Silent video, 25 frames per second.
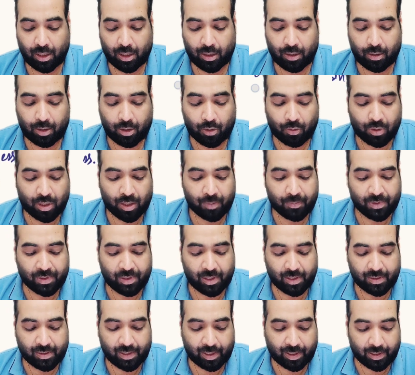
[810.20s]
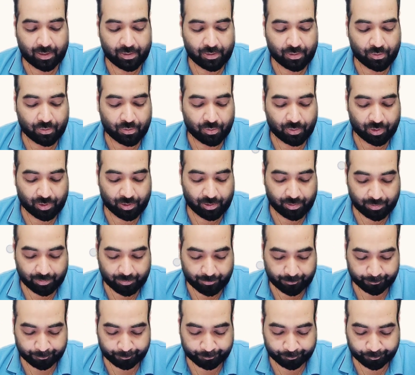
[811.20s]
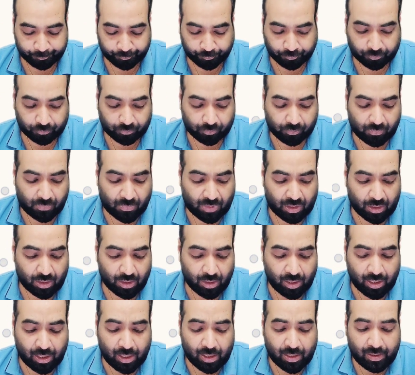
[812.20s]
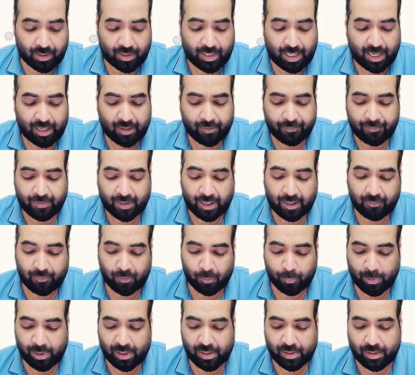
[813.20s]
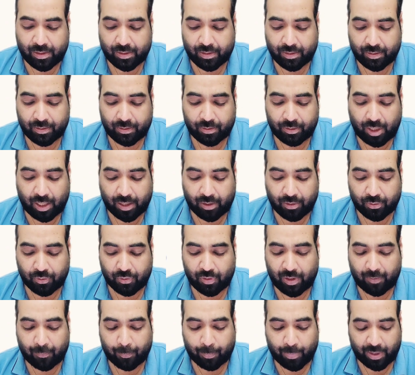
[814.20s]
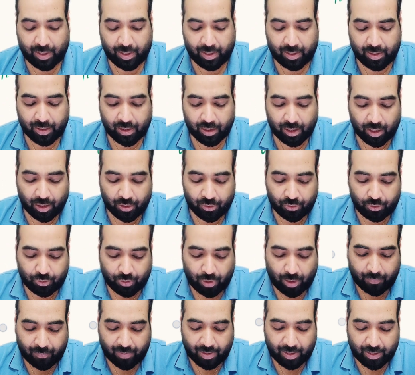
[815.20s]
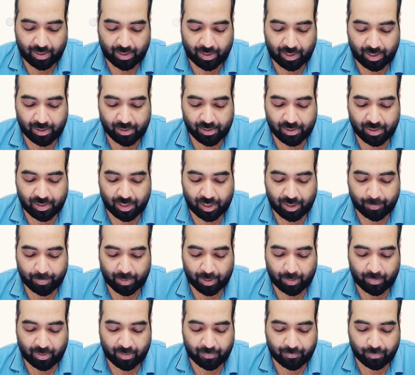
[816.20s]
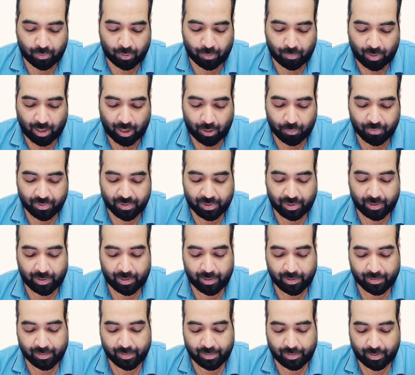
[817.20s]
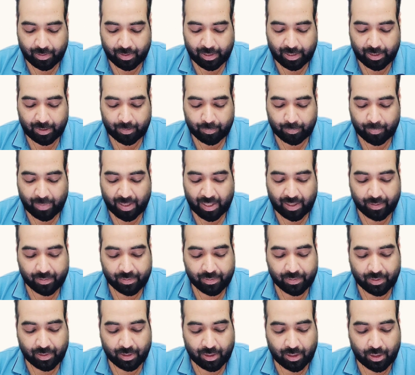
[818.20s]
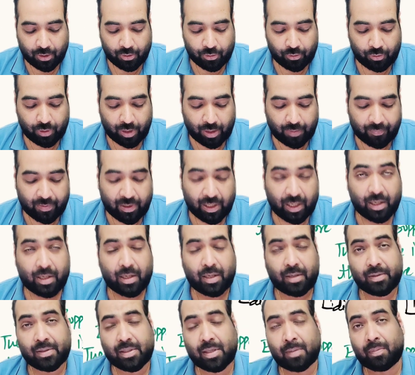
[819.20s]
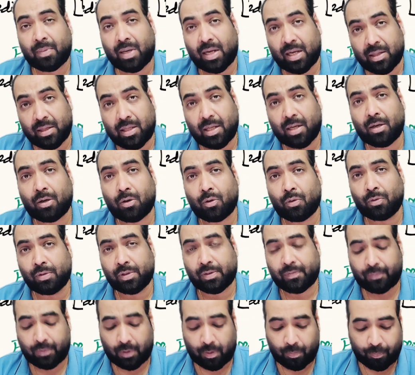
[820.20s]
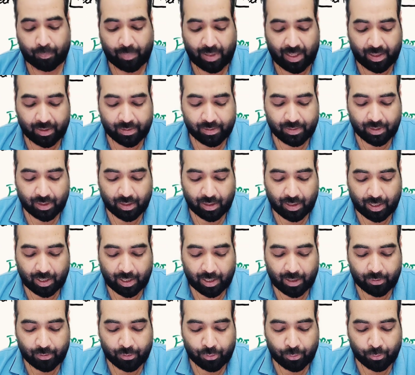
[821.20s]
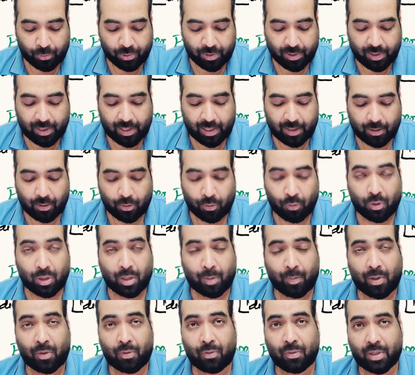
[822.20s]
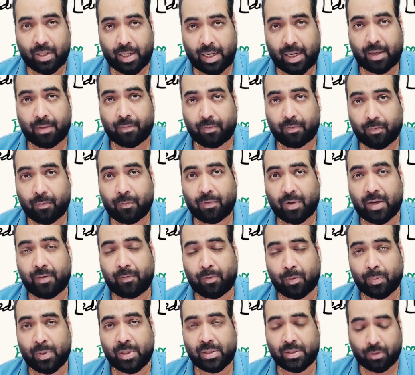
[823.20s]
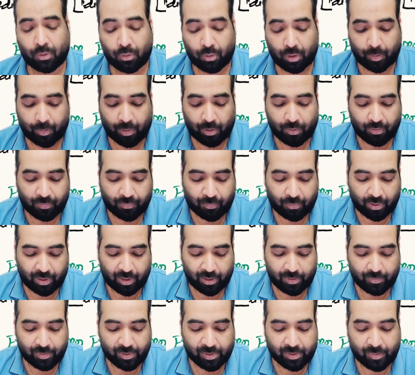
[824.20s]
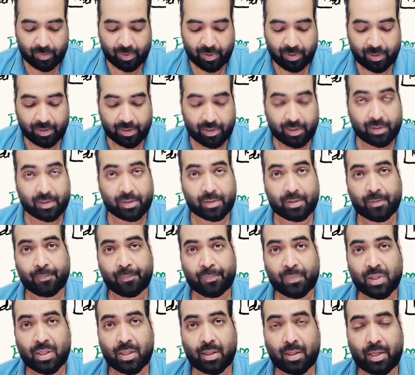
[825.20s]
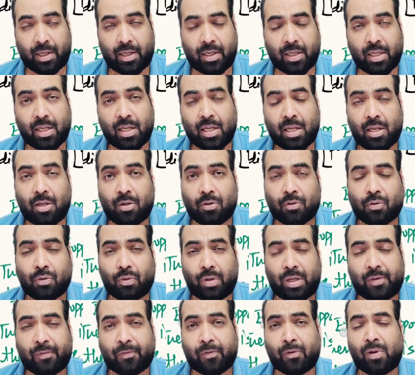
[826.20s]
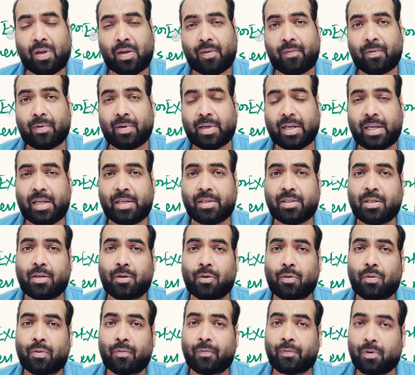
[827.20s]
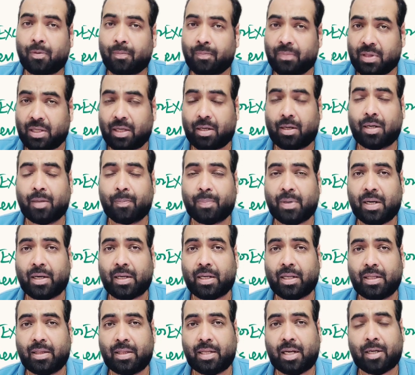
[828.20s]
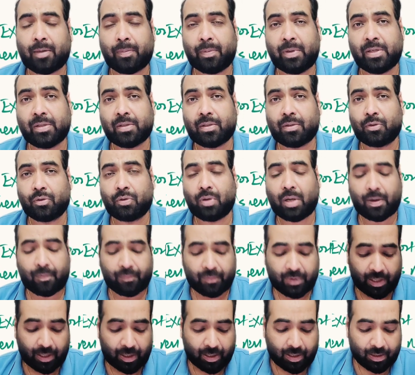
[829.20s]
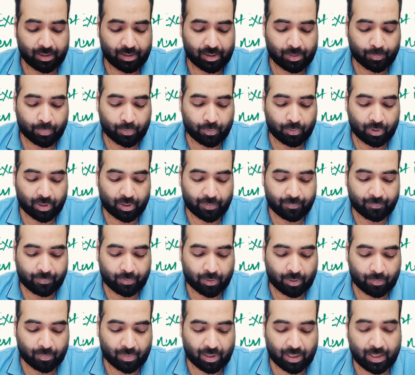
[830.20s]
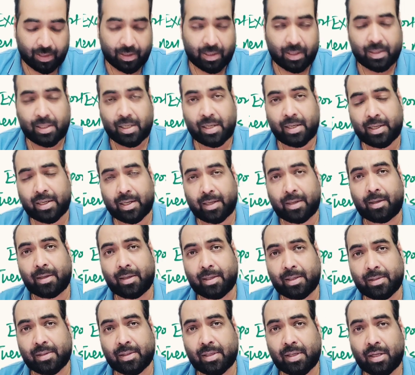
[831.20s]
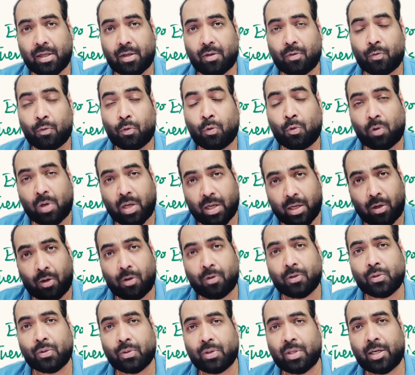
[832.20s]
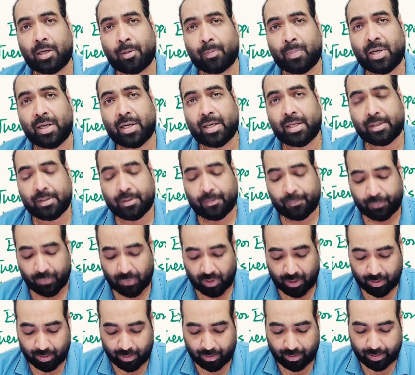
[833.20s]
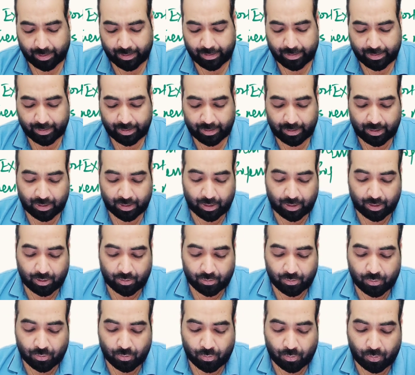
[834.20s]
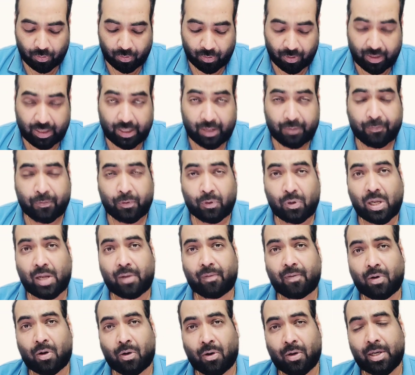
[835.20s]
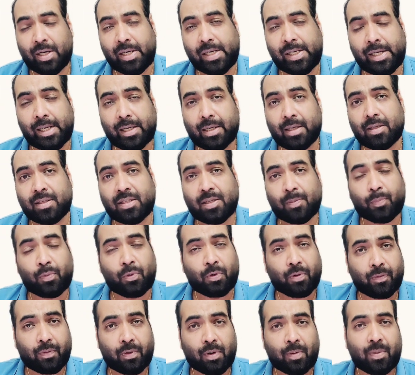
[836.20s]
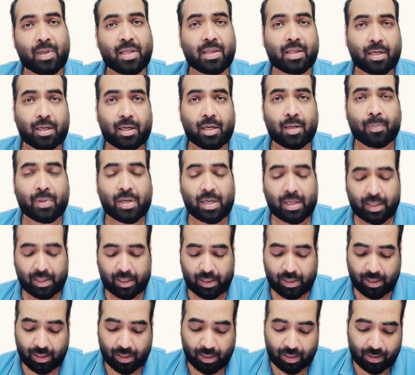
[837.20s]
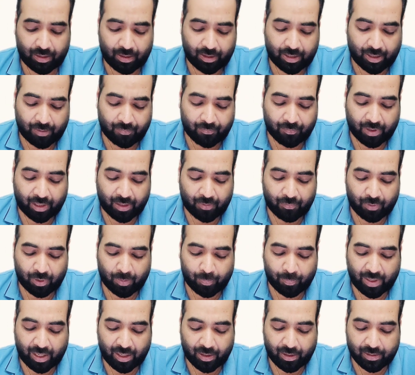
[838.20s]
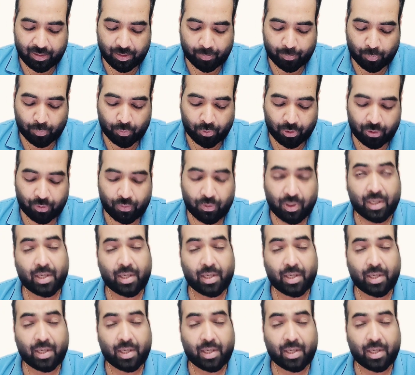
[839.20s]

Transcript: Now comes the second situations. That 5 rupees that you have paid, you have arranged that payment from outsiders like banks. You have taken some other loans from banks and used that loan amount, 5 rupees loan amount, for investment in this, right? So if you have raised loan from third party, that means you have taken support from other than creditors who are also third parties, right? So if you have already taken support from a third party, then why would bank support you